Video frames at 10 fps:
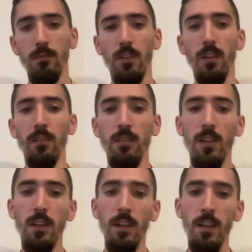right?
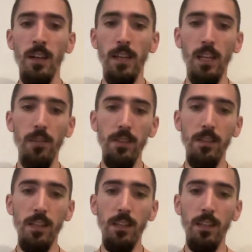I
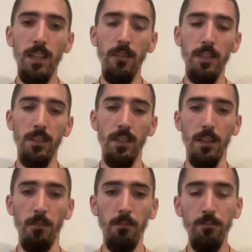vestiti, dei vestiti.